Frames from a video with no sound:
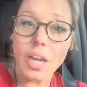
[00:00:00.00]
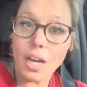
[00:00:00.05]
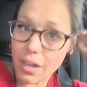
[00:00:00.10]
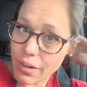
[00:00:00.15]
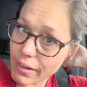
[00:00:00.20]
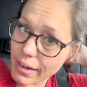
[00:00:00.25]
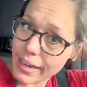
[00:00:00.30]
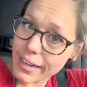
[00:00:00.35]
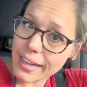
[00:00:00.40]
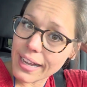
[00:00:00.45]

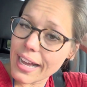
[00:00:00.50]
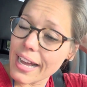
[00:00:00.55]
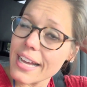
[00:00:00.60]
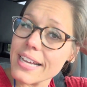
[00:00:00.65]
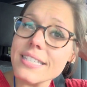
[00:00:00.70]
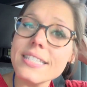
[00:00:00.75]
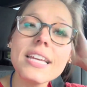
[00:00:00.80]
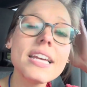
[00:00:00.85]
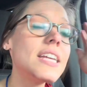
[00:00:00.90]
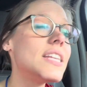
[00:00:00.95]
All right,
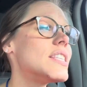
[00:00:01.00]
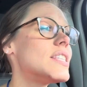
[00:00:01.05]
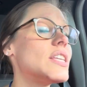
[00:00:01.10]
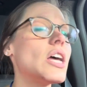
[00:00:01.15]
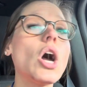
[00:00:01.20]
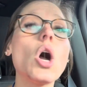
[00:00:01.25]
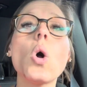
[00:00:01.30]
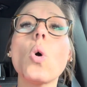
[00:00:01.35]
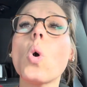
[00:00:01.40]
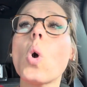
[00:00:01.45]
guys.
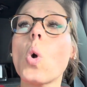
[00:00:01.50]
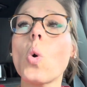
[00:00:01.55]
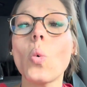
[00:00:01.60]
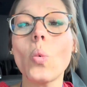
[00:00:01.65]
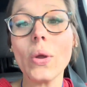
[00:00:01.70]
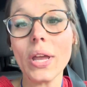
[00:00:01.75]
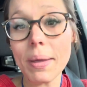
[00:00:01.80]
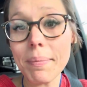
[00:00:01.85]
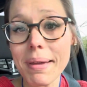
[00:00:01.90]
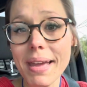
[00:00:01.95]
So
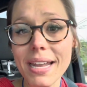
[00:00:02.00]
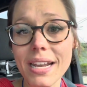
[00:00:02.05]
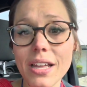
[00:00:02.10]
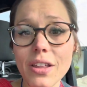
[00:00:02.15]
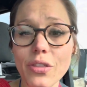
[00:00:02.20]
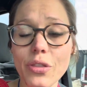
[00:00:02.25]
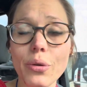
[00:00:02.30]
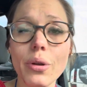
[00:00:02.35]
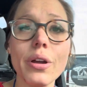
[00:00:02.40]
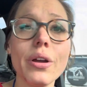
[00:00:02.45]
we made
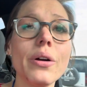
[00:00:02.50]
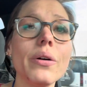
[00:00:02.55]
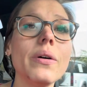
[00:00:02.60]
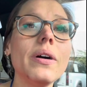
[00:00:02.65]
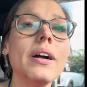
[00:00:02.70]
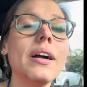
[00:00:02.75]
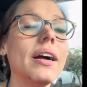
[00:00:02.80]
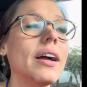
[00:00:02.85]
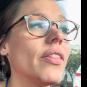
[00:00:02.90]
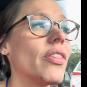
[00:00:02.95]
it
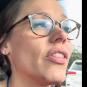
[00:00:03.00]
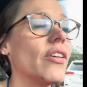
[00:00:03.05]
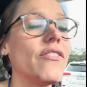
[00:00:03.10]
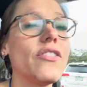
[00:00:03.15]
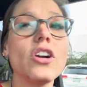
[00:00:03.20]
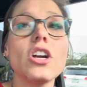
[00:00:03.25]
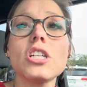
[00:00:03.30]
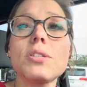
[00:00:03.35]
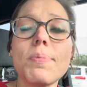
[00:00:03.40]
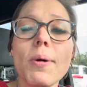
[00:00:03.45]
through the
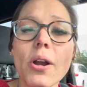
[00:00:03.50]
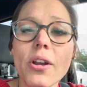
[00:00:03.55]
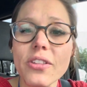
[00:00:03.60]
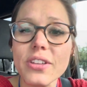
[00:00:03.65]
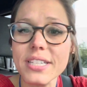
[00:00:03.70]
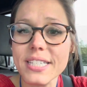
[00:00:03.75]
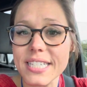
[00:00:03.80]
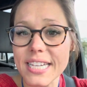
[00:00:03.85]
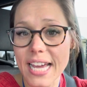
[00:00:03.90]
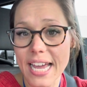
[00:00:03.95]
first part of
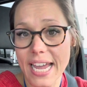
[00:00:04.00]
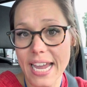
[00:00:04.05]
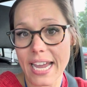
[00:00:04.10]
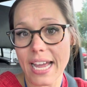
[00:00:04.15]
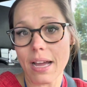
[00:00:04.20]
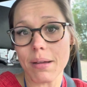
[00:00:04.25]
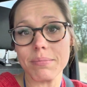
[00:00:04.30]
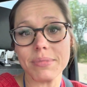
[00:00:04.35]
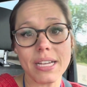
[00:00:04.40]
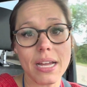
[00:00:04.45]
this
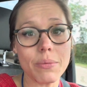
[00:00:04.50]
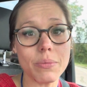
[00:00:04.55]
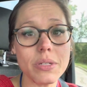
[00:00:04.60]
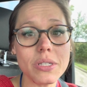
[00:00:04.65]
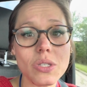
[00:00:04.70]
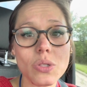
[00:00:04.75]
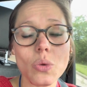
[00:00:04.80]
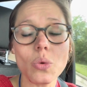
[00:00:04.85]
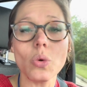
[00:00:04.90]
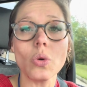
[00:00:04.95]
day. I'm done
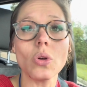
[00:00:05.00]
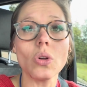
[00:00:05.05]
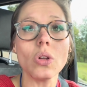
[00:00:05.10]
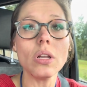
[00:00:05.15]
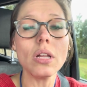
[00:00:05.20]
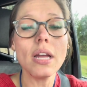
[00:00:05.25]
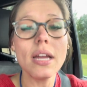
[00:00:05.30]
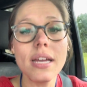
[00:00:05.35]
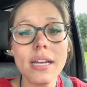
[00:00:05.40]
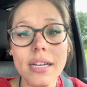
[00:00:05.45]
with
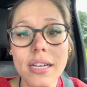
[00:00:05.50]
school.